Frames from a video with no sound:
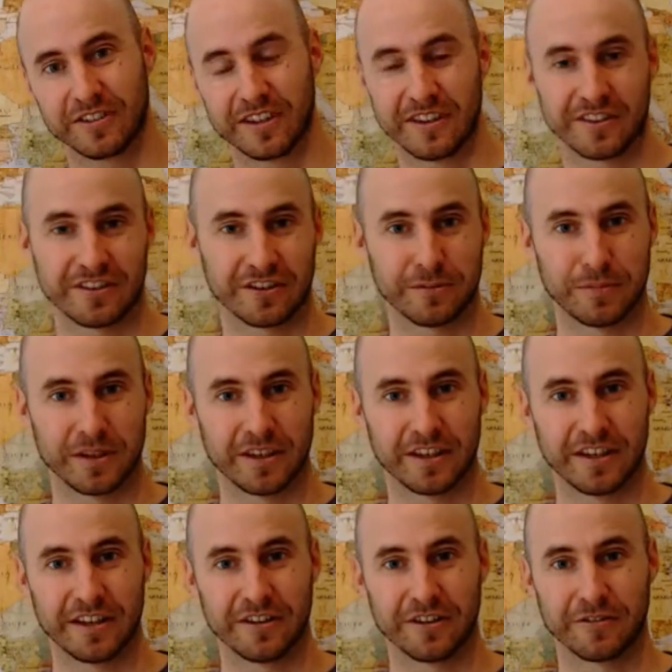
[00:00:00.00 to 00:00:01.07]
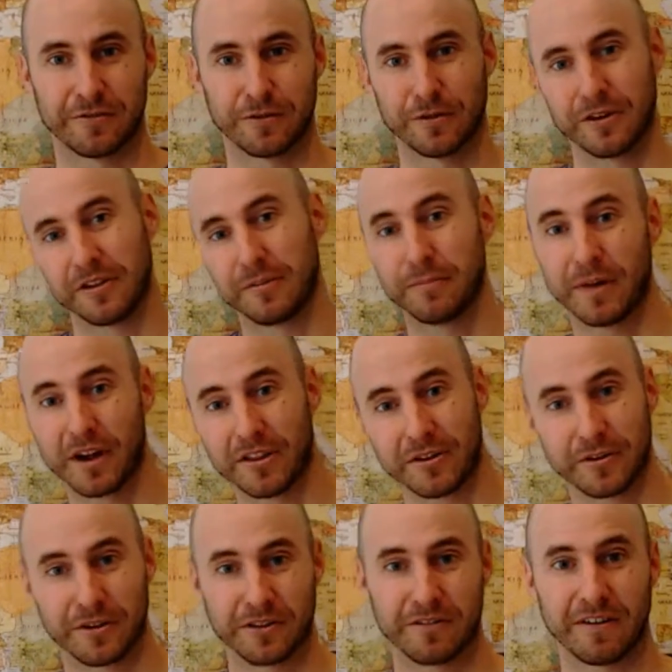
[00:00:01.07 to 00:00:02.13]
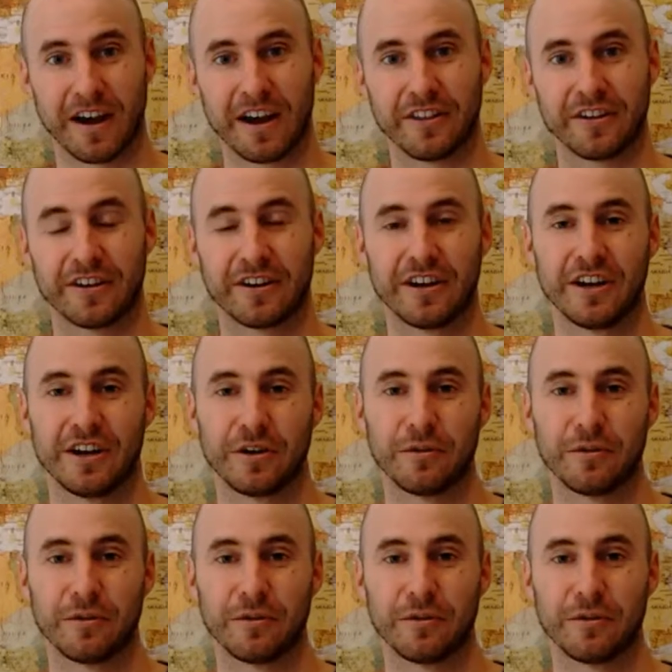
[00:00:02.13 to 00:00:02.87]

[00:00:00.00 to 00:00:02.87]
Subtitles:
and this could be either for the mother or the father,